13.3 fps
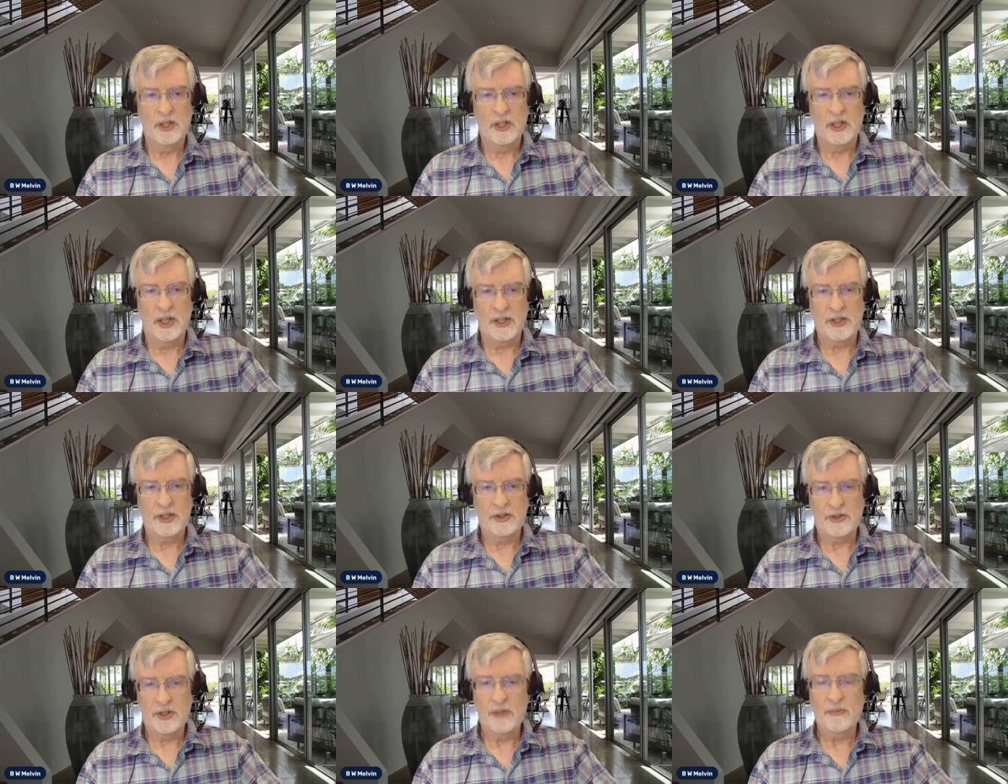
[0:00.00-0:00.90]
and
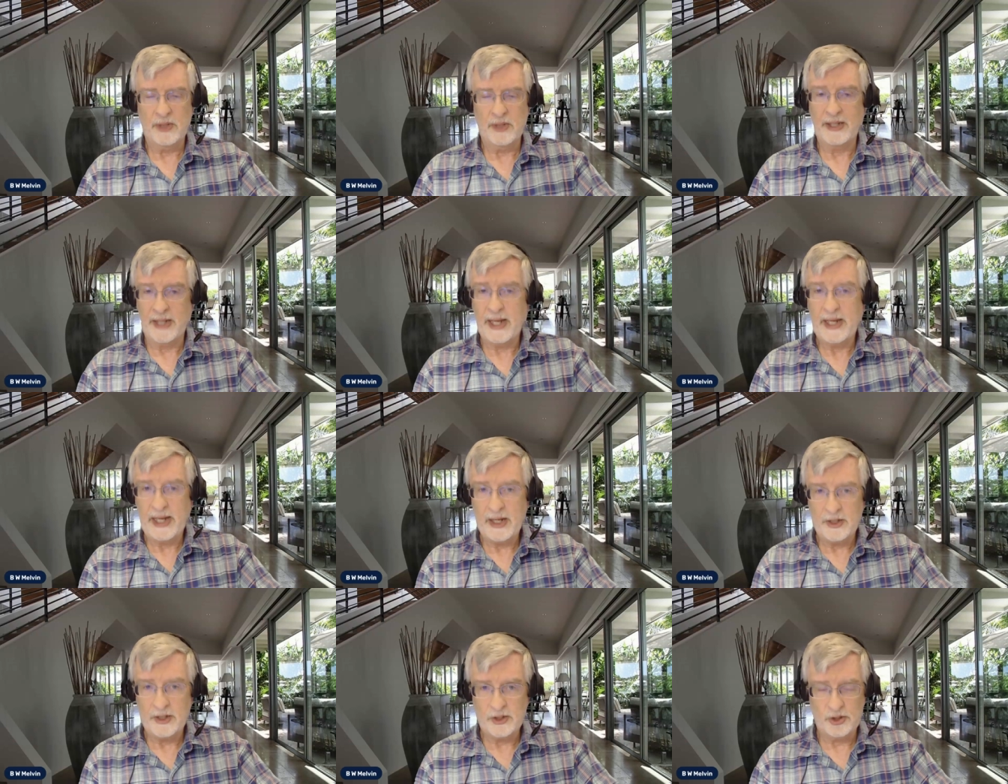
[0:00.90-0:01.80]
teach them that they
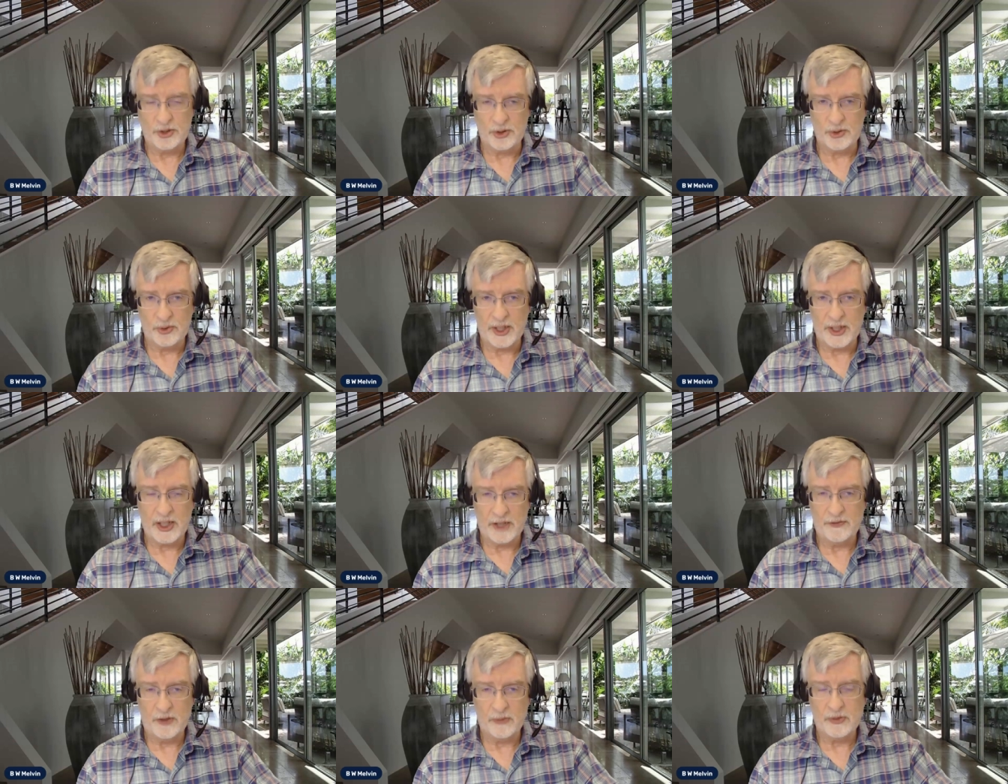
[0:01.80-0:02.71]
can too, they can
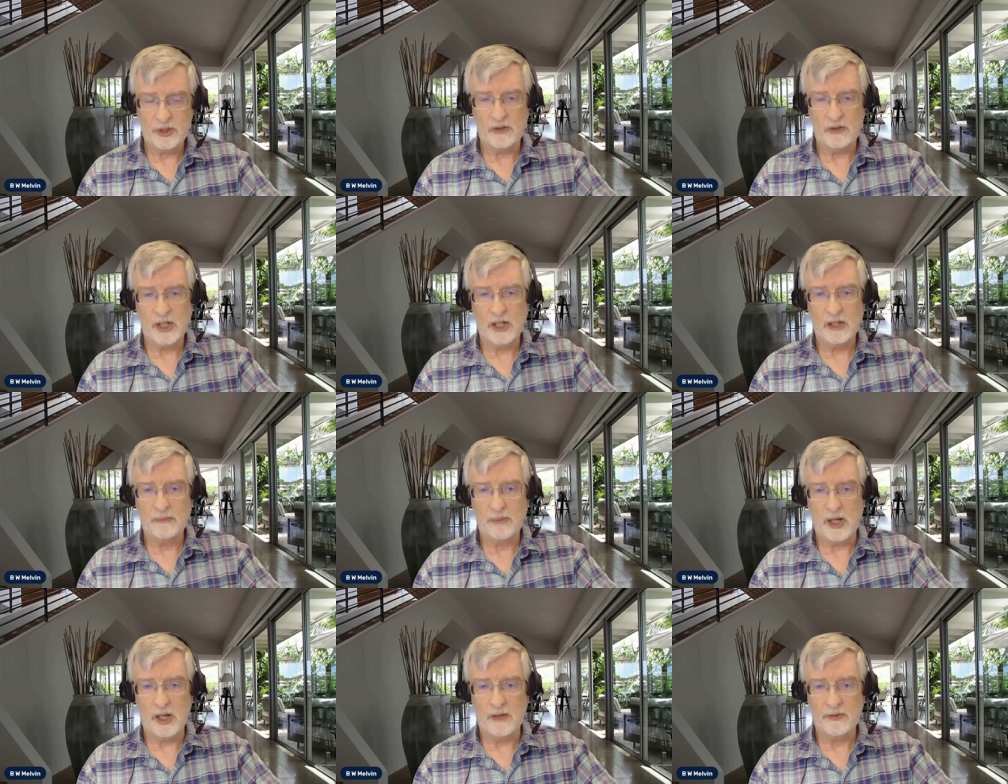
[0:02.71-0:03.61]
lift themselves out of
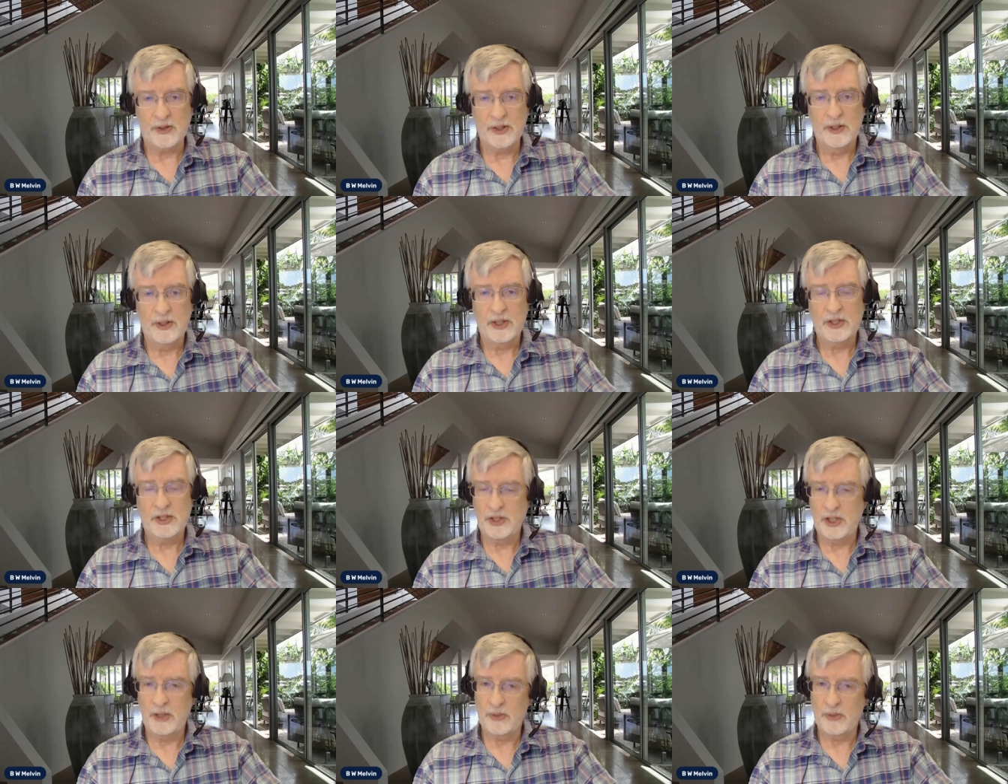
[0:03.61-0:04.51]
poverty, is
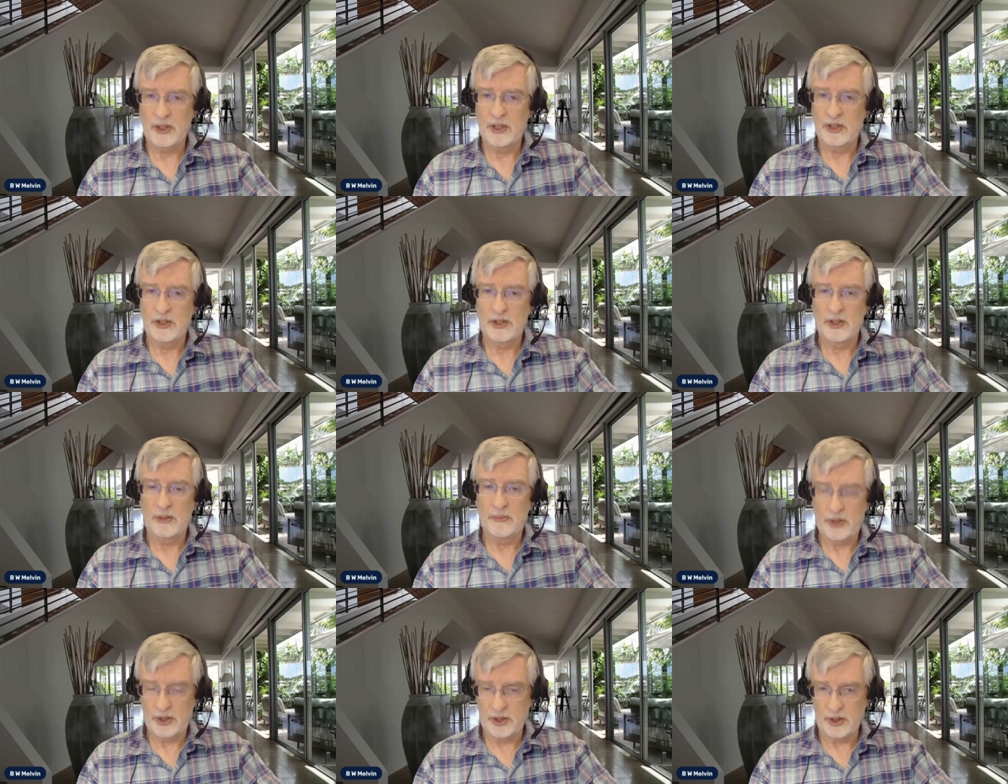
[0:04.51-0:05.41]
deemed
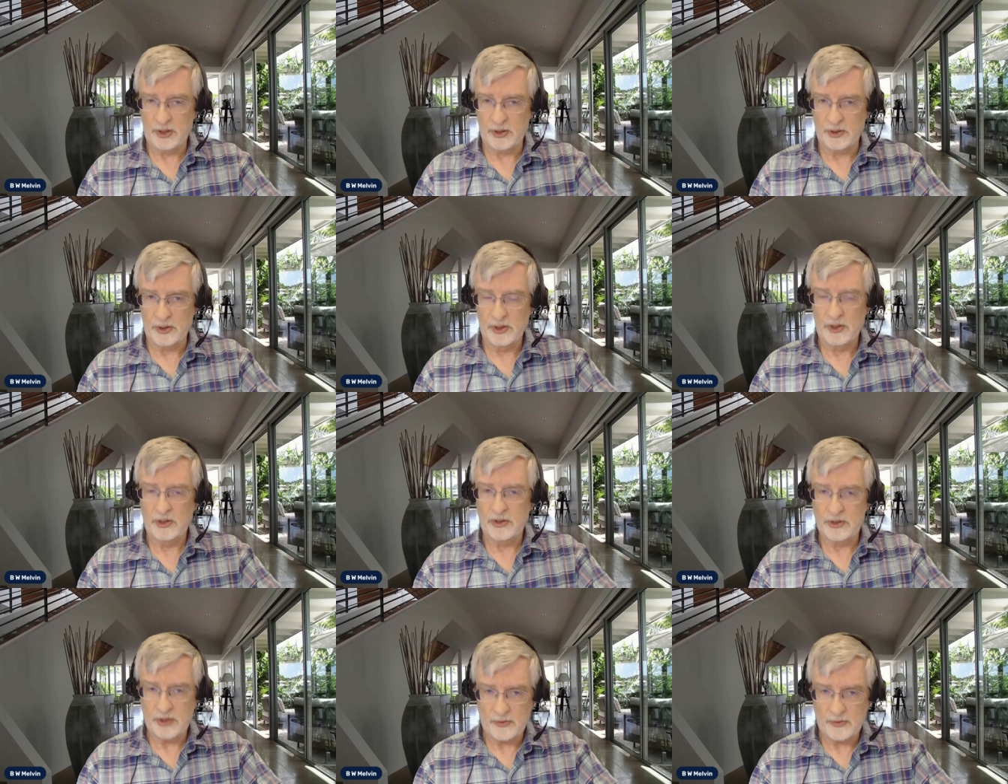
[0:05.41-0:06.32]
material,
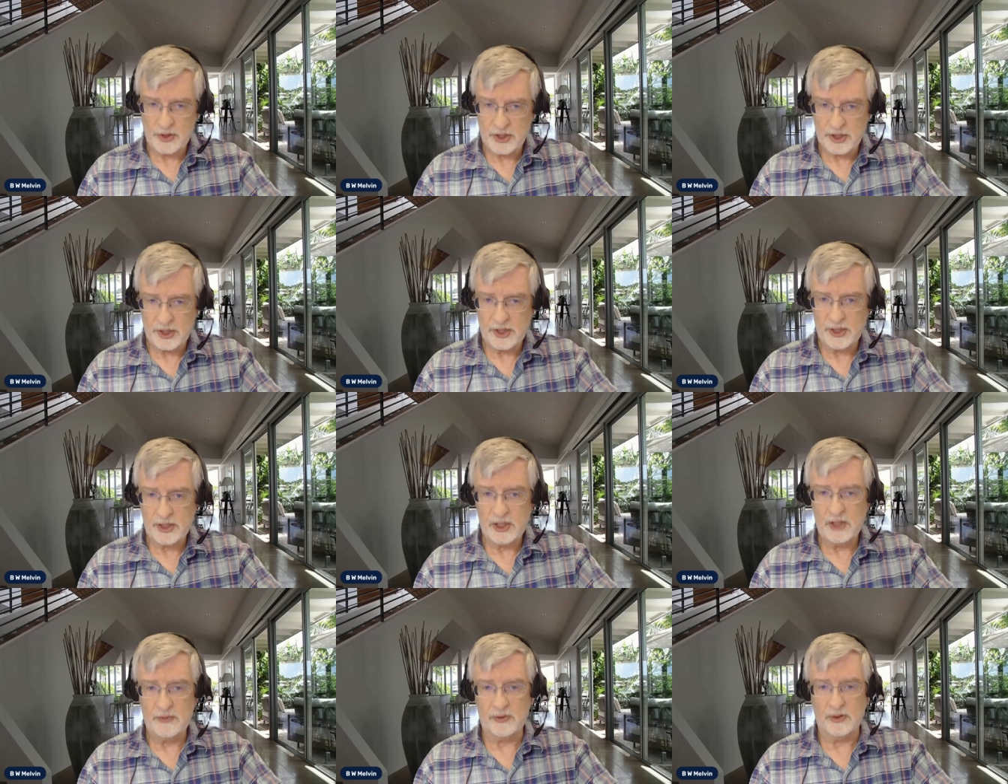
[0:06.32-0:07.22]
selfishly
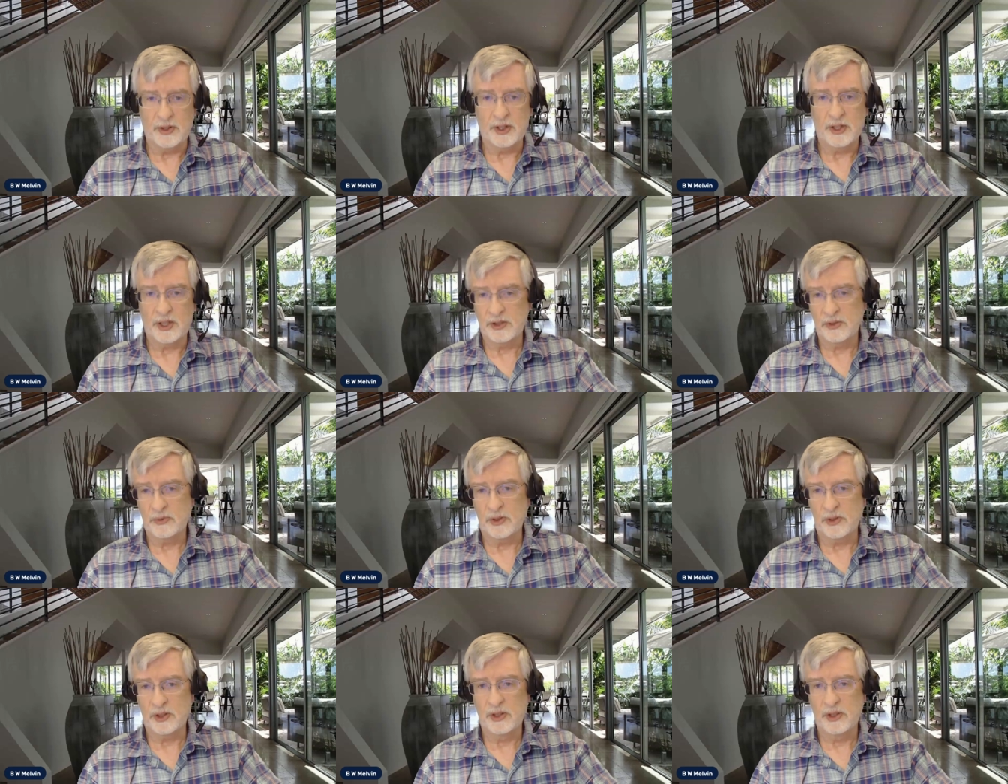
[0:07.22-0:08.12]
evil, doesn't
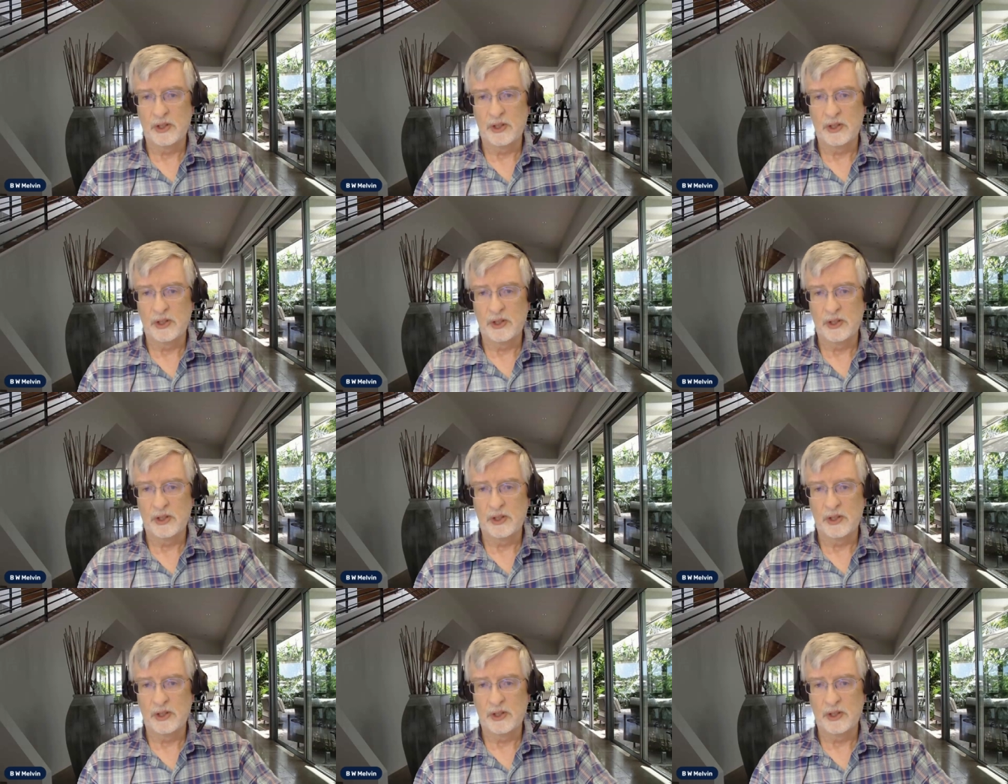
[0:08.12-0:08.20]
work.